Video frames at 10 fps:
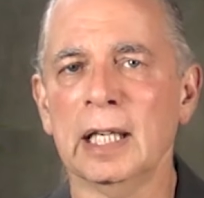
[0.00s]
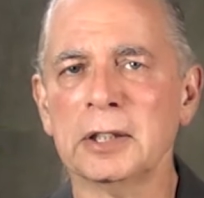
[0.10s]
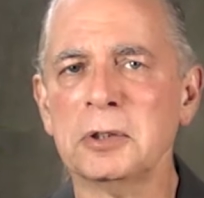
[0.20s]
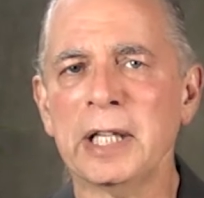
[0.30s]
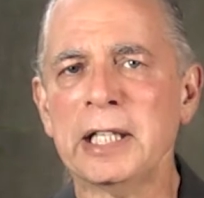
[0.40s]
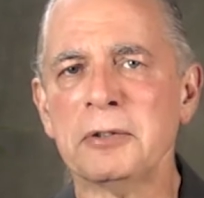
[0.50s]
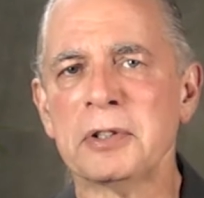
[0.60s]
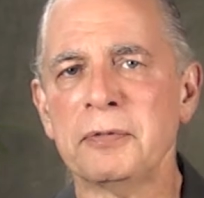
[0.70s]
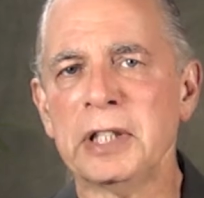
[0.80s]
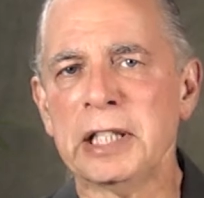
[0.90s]
A little later in
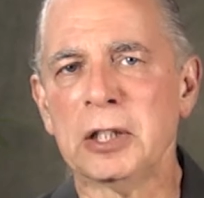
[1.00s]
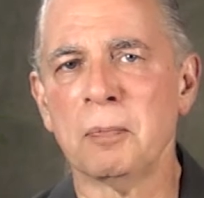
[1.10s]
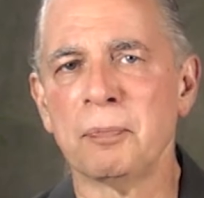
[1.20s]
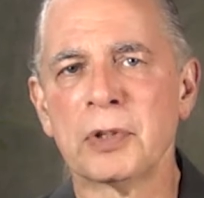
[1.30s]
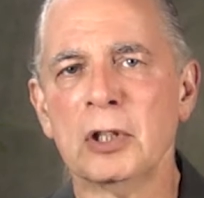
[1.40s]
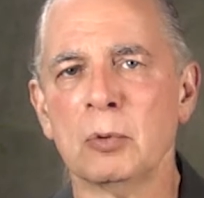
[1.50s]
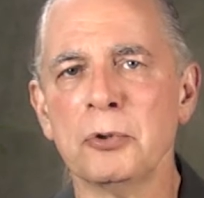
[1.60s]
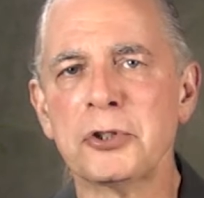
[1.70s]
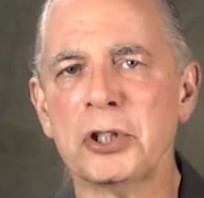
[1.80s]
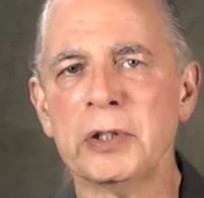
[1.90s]
the video, we'll
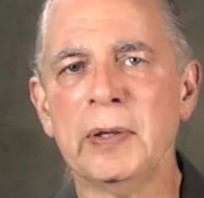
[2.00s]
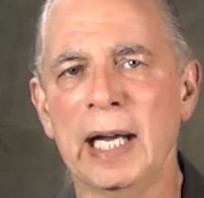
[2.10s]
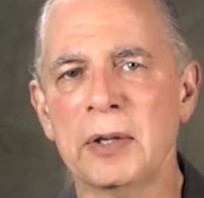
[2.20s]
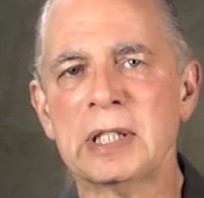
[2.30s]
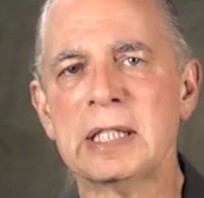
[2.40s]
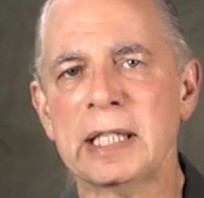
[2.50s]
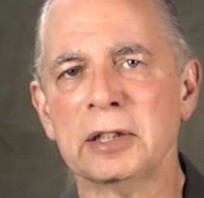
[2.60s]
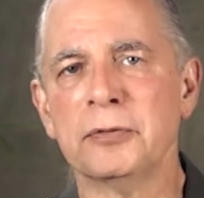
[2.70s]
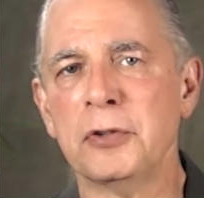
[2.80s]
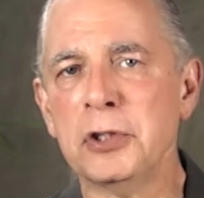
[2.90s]
show you how to tell
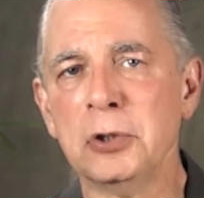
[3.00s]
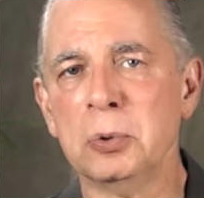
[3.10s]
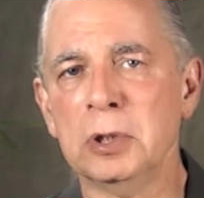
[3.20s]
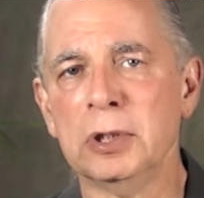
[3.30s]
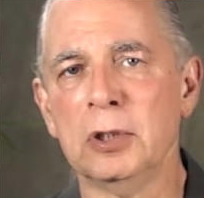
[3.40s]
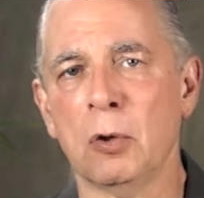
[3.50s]
if you